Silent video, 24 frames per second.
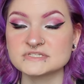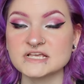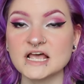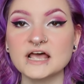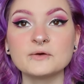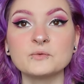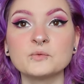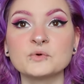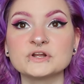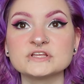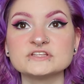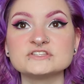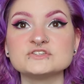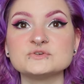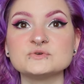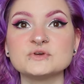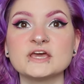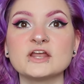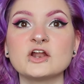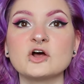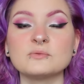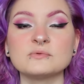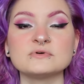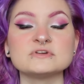I wanted to
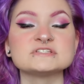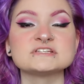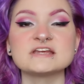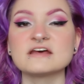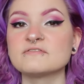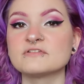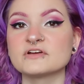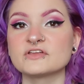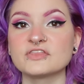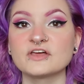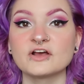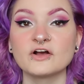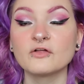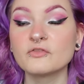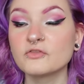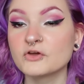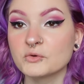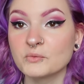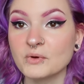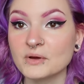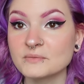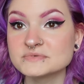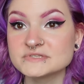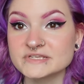get almost everything on their
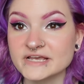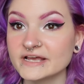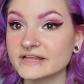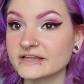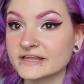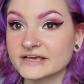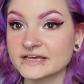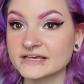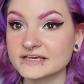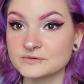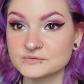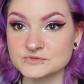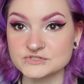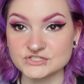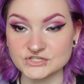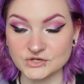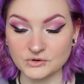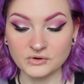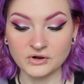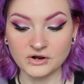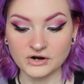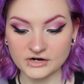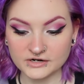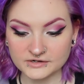website. Like it was
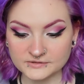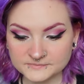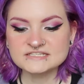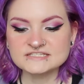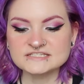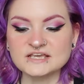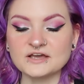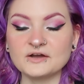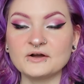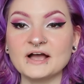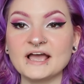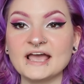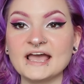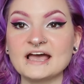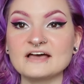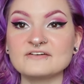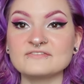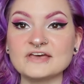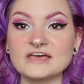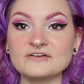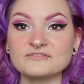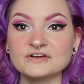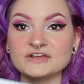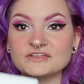so hard. So I have
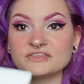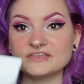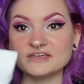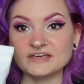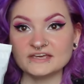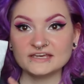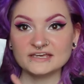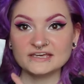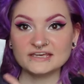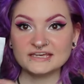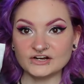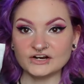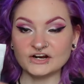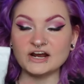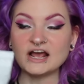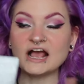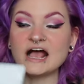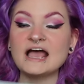everything here.